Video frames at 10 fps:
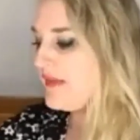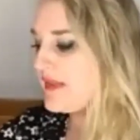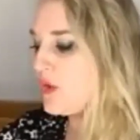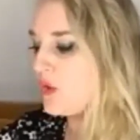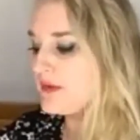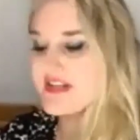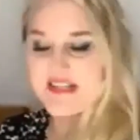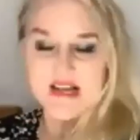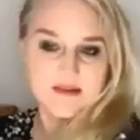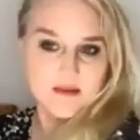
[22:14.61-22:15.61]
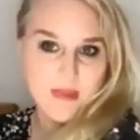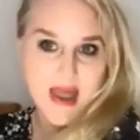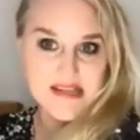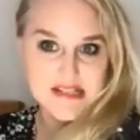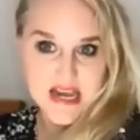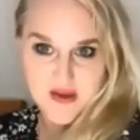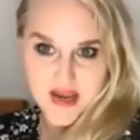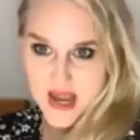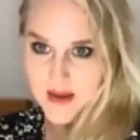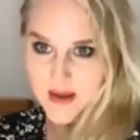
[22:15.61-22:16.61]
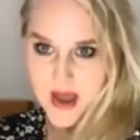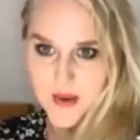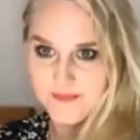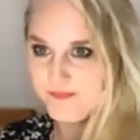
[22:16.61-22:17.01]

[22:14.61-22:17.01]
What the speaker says: Then all of a sudden paid TV came out